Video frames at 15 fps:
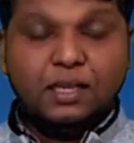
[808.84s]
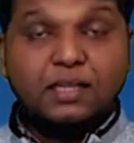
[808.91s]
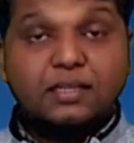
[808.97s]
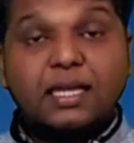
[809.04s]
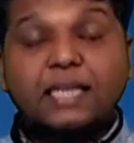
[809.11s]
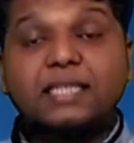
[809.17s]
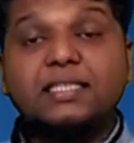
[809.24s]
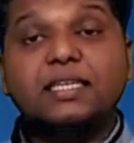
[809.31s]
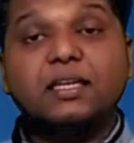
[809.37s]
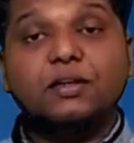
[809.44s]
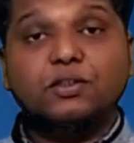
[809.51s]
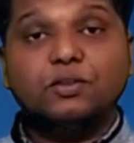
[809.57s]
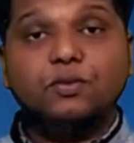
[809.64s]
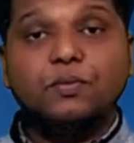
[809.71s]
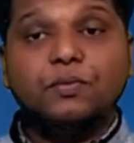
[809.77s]
That is equal
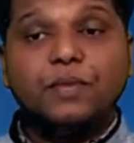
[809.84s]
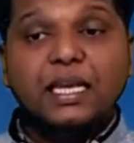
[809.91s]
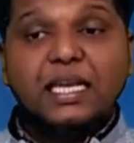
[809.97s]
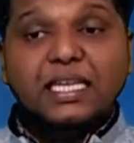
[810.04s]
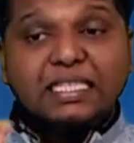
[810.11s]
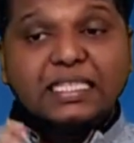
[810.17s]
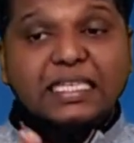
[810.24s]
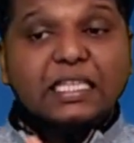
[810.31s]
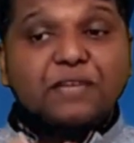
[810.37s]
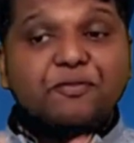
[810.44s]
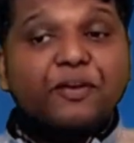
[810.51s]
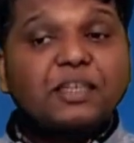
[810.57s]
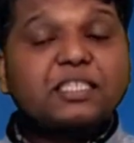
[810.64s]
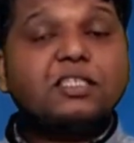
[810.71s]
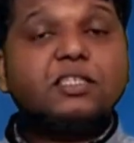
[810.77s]
to, see the
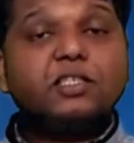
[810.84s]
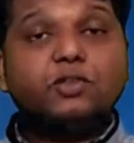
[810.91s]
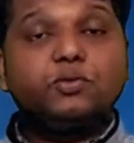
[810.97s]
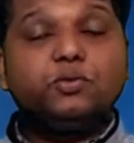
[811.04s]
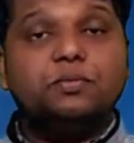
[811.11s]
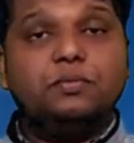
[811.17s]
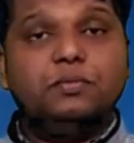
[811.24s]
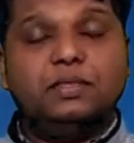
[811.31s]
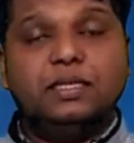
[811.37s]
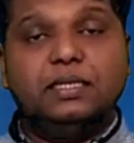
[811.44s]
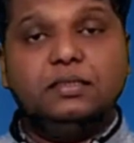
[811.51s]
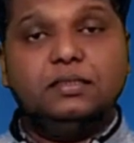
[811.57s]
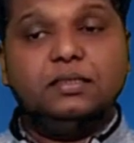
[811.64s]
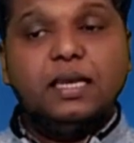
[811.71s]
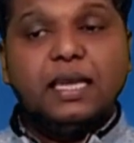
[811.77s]
first two
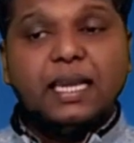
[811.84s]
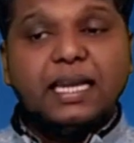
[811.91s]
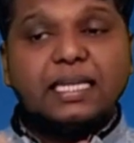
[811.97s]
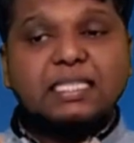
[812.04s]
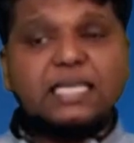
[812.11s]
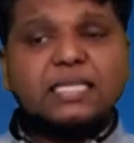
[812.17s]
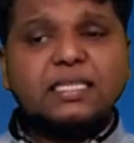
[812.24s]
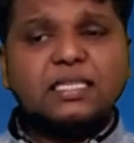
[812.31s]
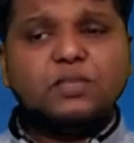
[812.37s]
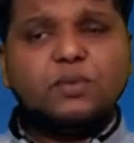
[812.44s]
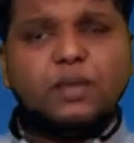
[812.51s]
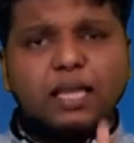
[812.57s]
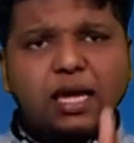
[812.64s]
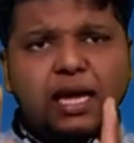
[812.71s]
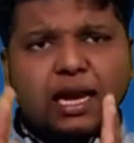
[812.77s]
things. Inside this
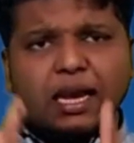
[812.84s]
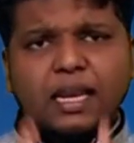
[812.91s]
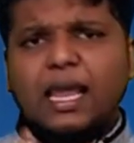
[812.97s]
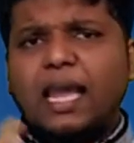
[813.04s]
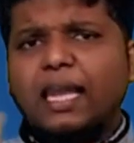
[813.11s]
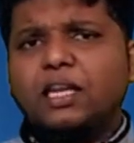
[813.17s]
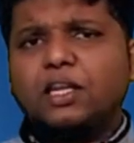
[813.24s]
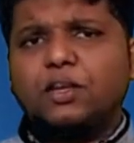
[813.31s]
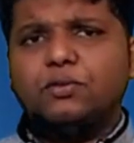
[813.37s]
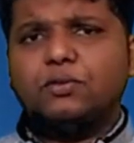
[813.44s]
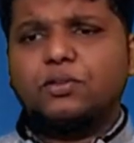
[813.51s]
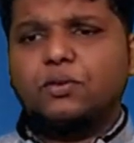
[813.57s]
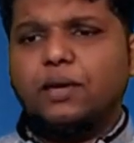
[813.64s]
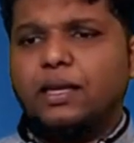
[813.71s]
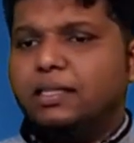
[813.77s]
one, 9q
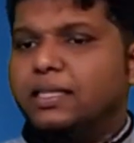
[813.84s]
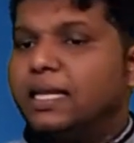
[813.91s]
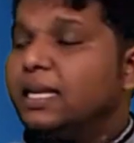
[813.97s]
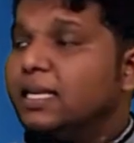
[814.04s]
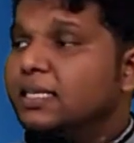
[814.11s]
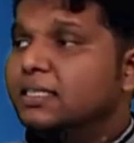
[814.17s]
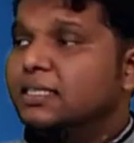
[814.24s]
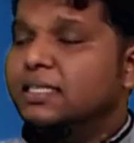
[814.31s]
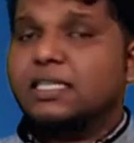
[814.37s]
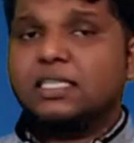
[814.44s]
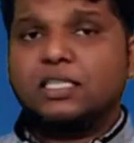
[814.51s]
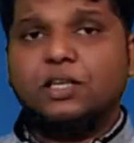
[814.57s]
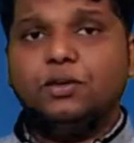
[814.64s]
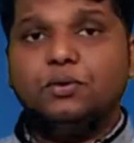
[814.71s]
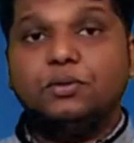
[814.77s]
square, then
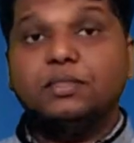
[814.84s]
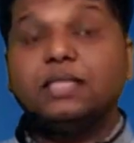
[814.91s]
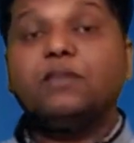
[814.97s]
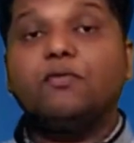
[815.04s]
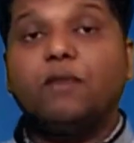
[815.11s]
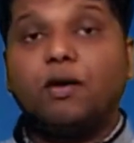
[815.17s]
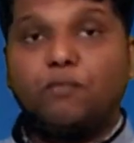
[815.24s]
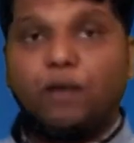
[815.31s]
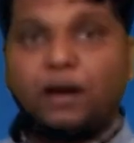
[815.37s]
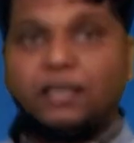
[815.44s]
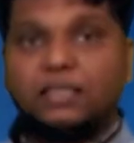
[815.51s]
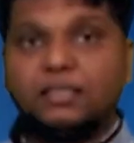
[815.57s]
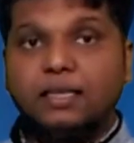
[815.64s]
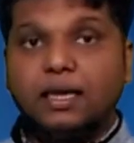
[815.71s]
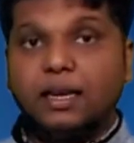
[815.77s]
6q, then 1
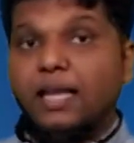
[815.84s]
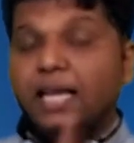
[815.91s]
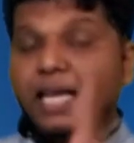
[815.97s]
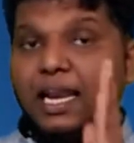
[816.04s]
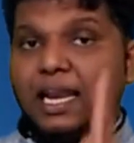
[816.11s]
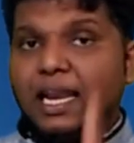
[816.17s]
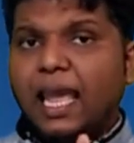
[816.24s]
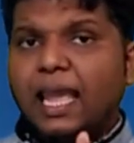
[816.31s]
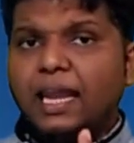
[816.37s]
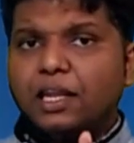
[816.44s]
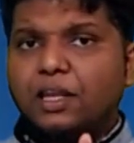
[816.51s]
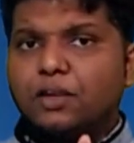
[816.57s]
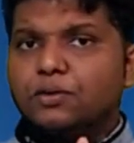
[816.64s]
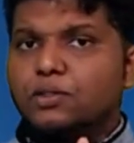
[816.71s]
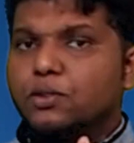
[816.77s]
is there.
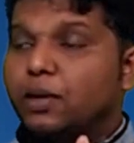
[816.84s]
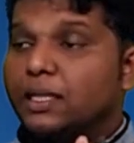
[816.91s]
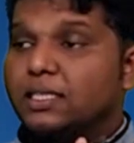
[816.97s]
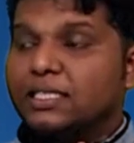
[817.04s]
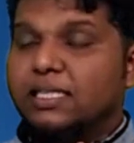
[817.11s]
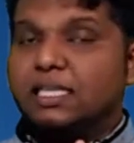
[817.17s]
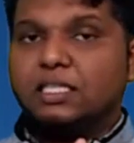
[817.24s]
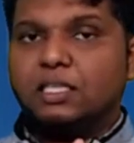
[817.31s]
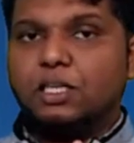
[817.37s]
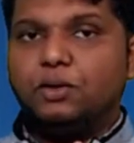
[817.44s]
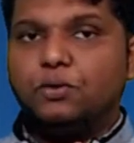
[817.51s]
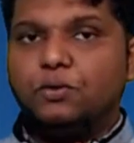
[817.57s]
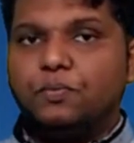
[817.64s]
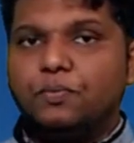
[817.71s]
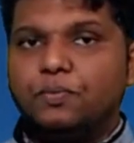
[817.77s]
9q square,
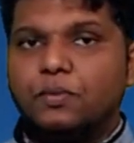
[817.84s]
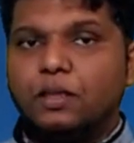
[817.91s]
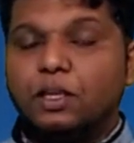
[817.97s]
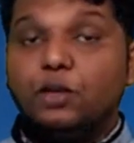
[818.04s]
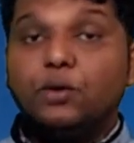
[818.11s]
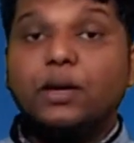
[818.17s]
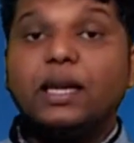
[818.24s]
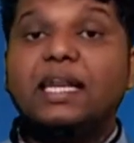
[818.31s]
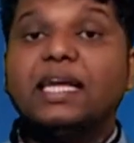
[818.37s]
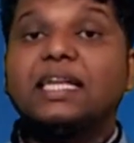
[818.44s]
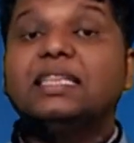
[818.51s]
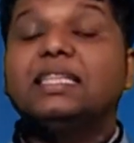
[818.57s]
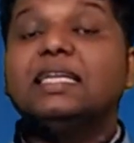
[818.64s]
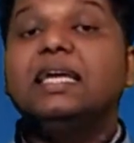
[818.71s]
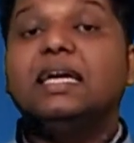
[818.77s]
6q. You can
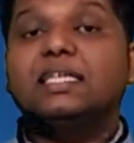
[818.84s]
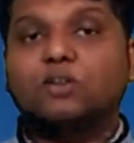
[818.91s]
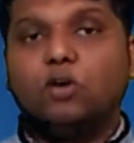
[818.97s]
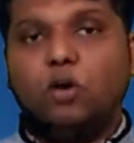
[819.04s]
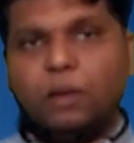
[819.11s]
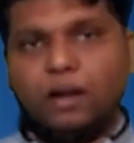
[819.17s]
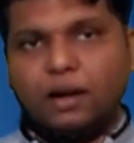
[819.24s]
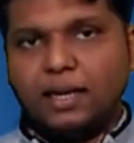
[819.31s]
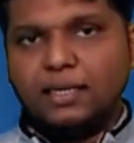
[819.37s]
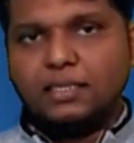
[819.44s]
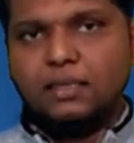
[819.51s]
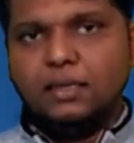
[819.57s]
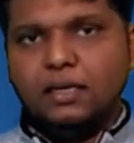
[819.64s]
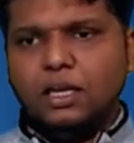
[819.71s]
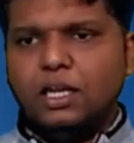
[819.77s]
take 3 as common, right?
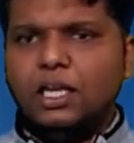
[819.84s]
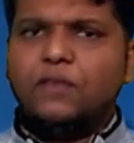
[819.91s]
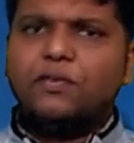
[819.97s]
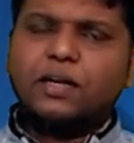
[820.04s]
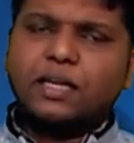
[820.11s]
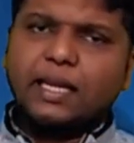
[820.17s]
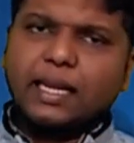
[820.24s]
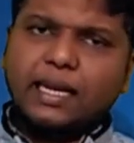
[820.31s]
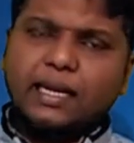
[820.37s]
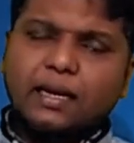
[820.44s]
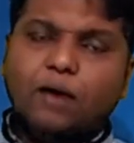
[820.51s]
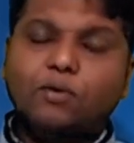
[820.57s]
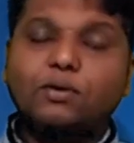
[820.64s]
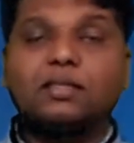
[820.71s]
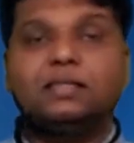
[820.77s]
If you are taking
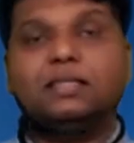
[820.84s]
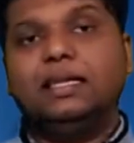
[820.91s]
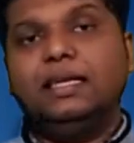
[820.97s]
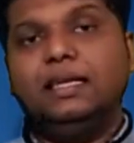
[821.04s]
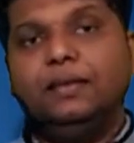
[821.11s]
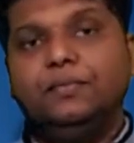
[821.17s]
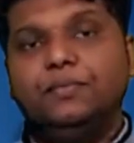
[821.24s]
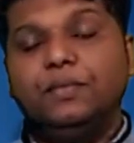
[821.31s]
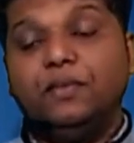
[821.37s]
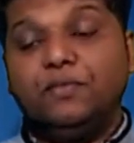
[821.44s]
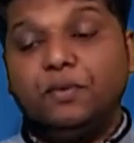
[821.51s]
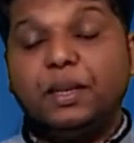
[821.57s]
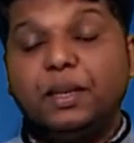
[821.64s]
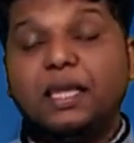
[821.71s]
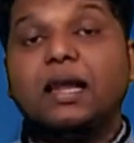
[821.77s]
out 3, if you
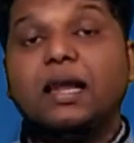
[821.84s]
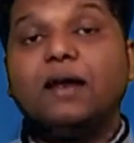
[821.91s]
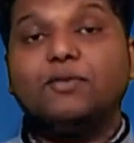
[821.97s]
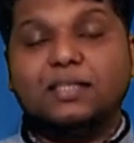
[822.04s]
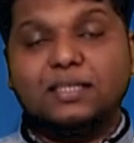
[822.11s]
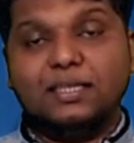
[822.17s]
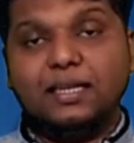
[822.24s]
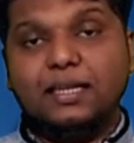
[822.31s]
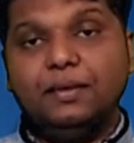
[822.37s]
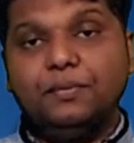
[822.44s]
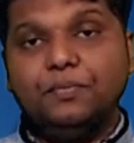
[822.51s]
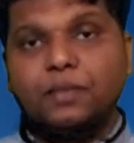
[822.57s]
are bringing out 3,